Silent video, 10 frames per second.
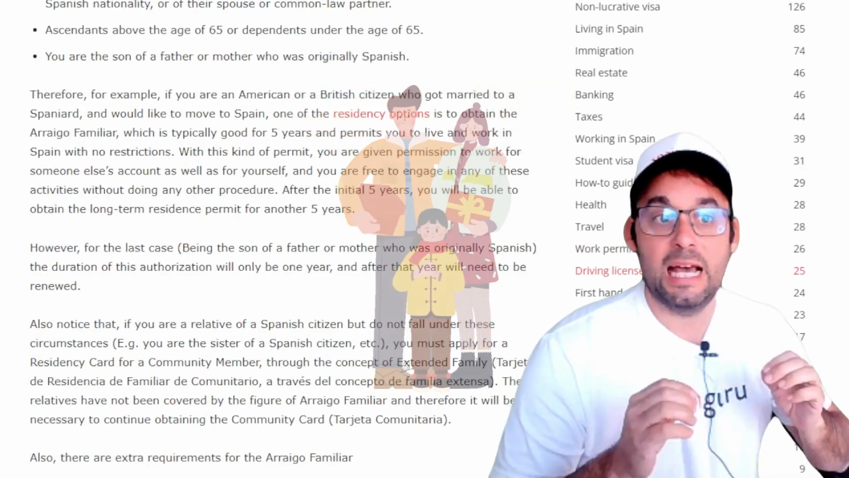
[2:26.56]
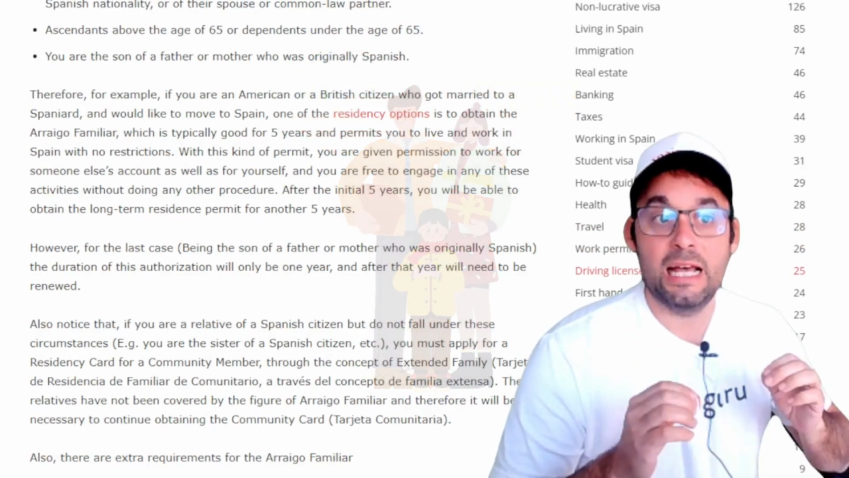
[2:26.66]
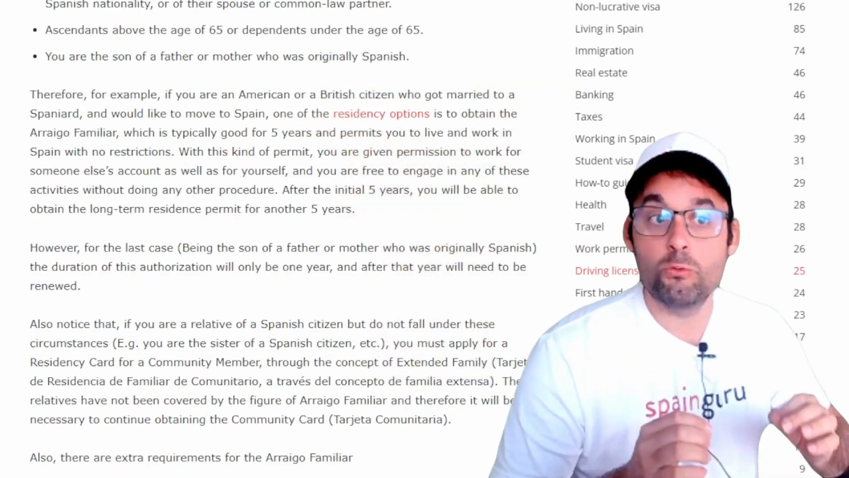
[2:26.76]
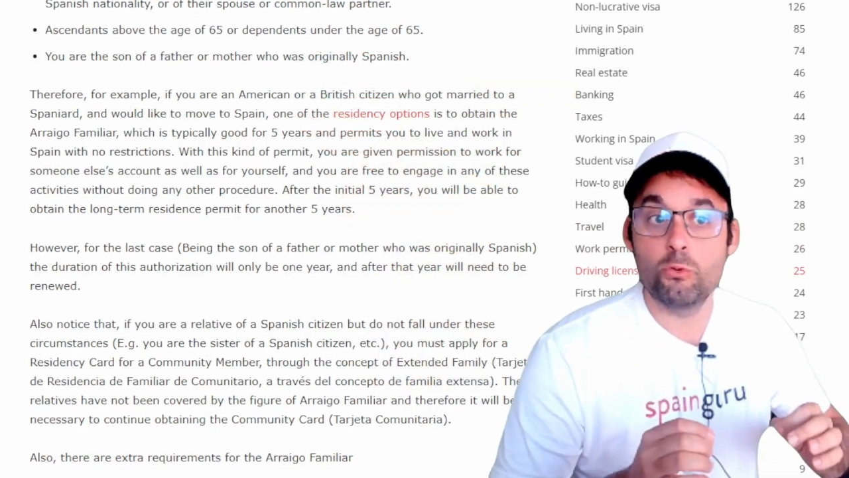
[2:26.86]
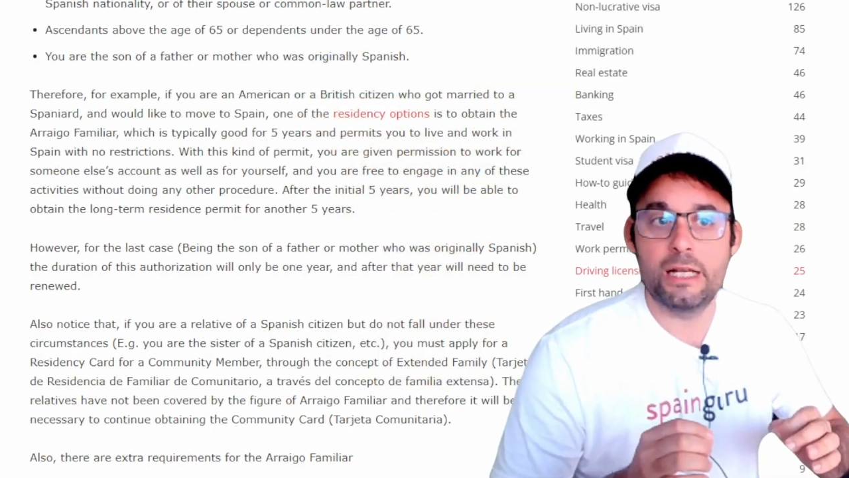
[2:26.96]

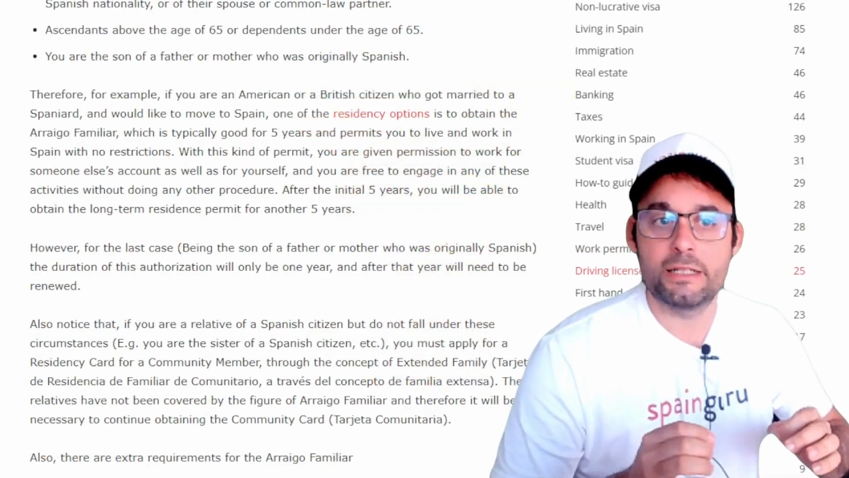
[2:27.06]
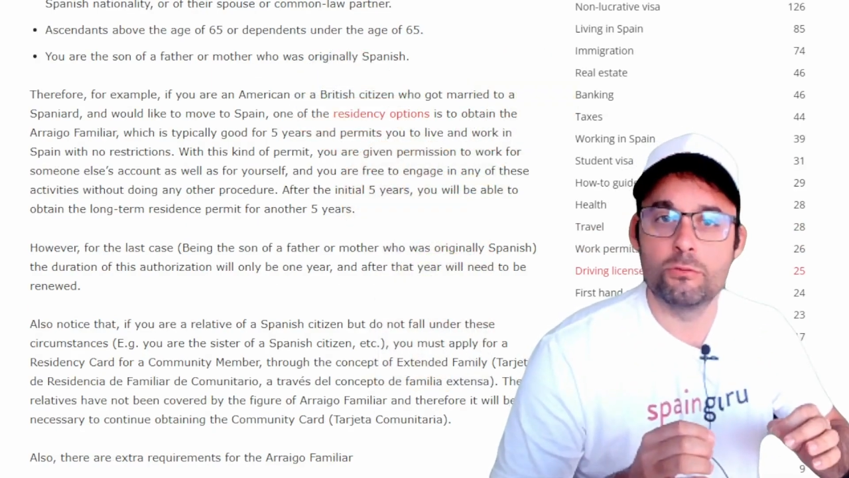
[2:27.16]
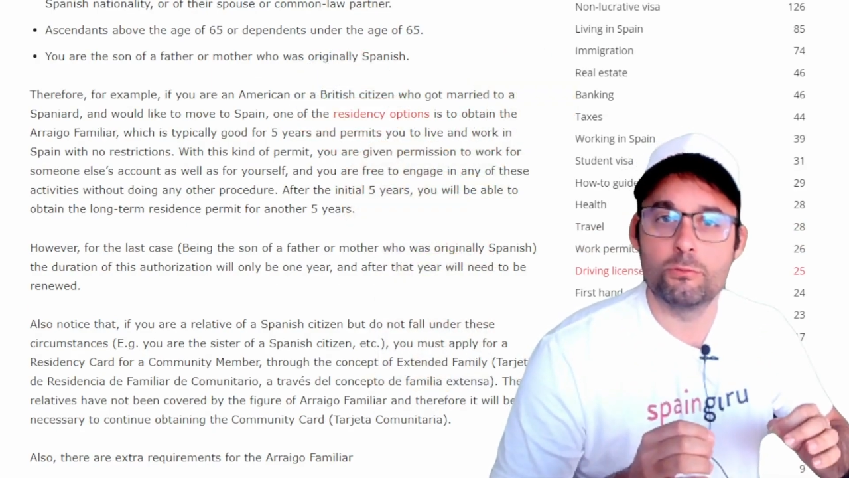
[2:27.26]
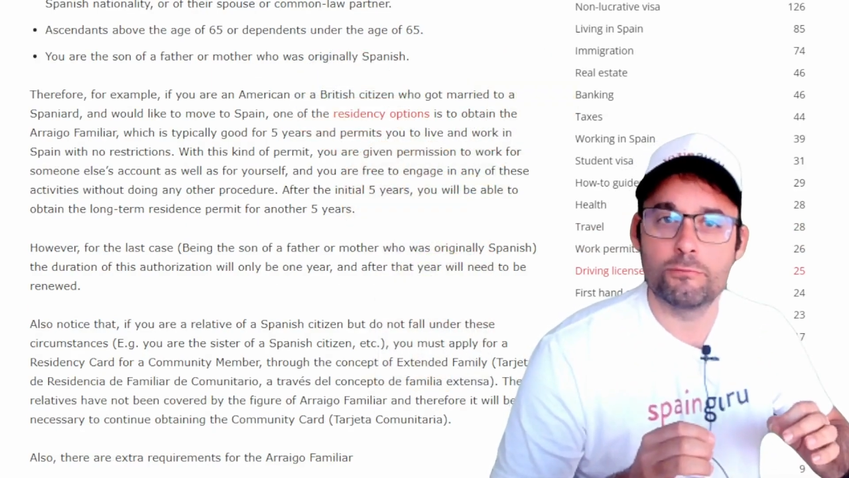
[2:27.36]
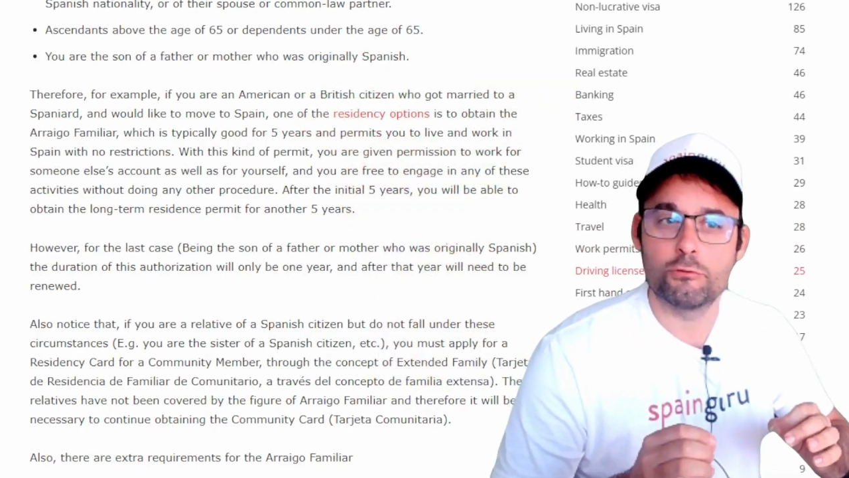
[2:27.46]
and would like
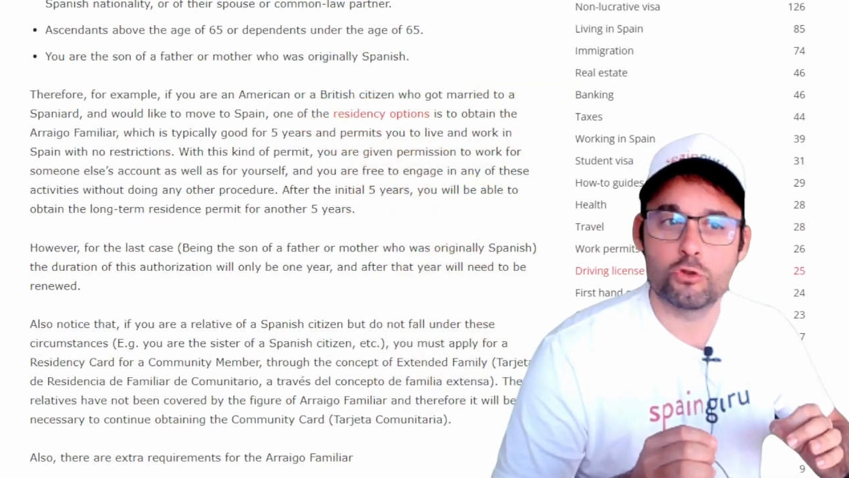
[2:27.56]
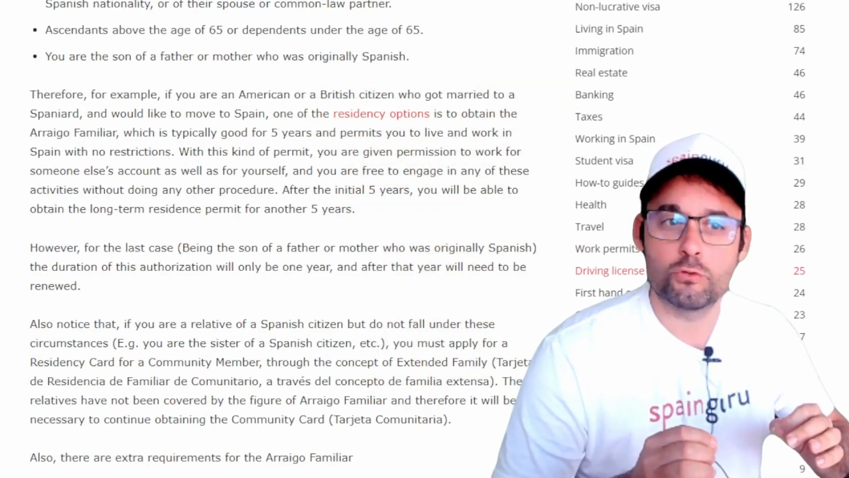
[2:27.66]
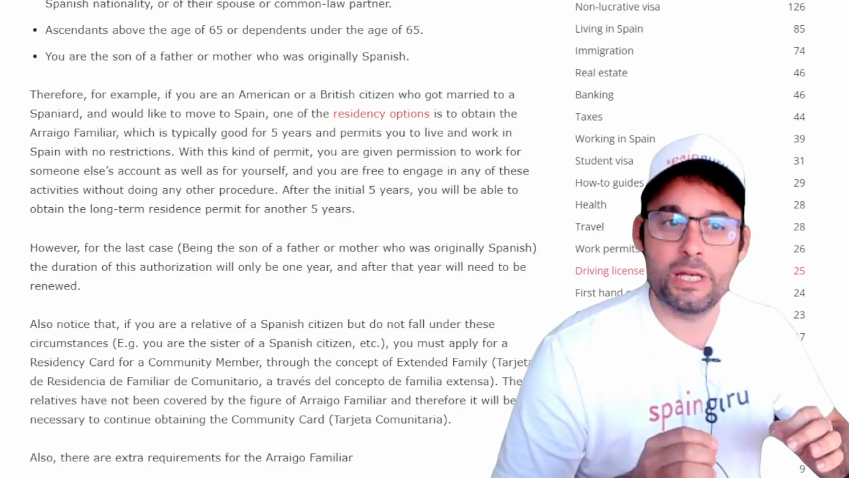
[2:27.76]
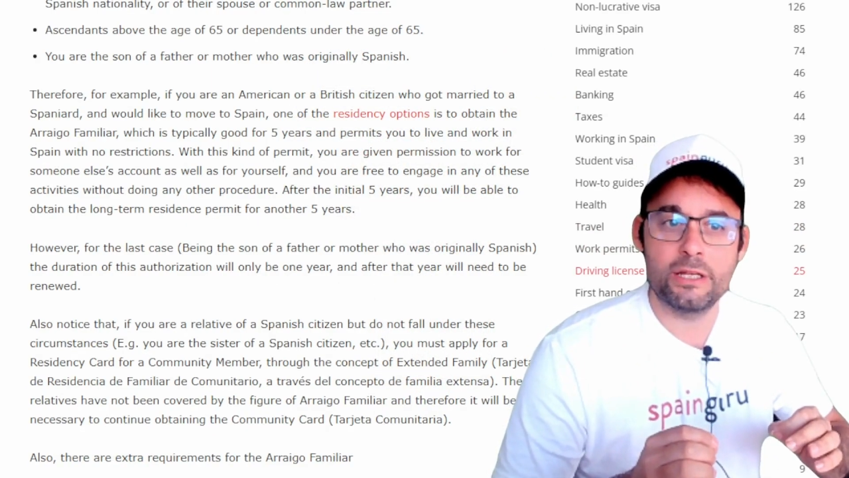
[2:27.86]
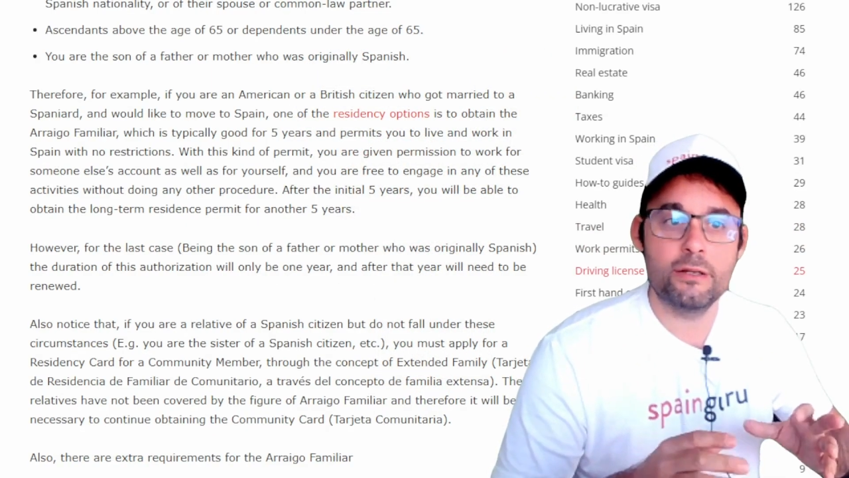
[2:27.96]
to move to
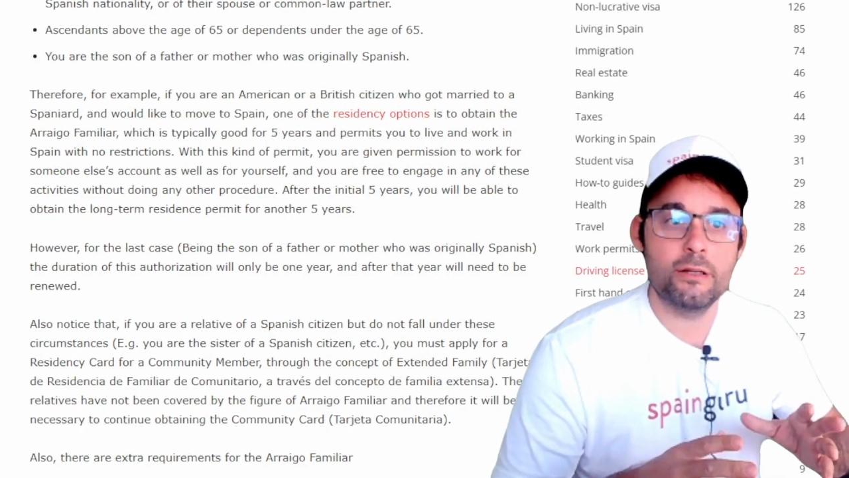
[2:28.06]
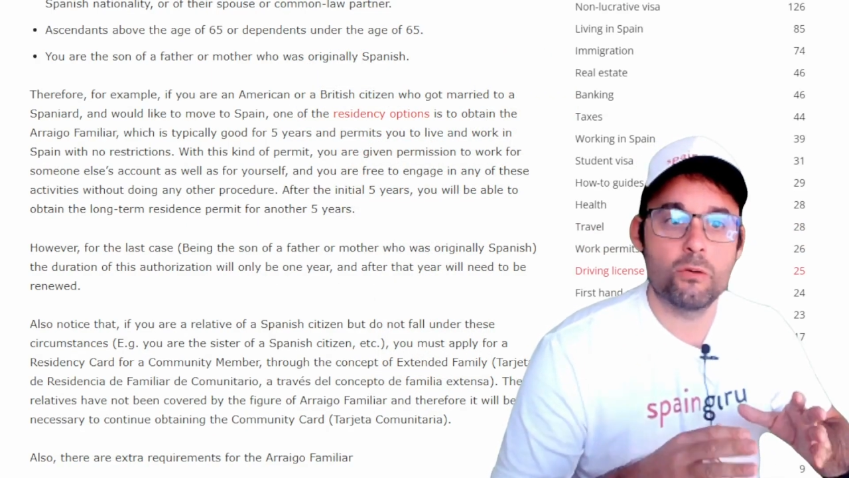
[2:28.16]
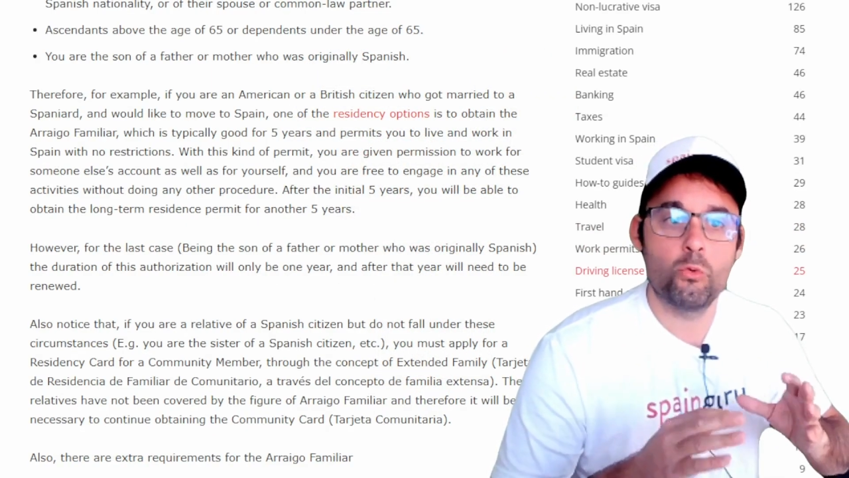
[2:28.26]
Spain,